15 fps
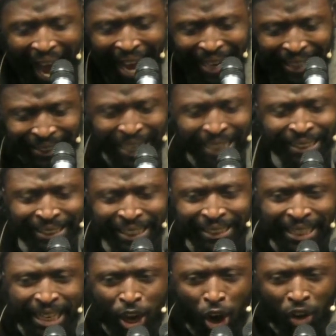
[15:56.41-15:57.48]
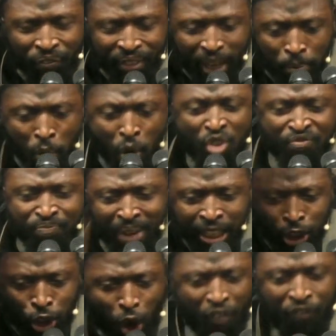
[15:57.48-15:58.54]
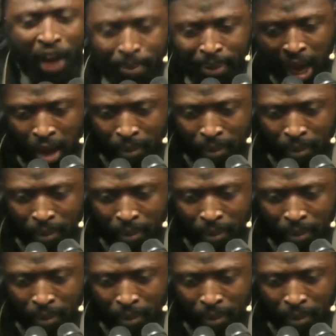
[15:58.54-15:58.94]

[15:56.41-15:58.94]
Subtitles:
identity of the movement of Abba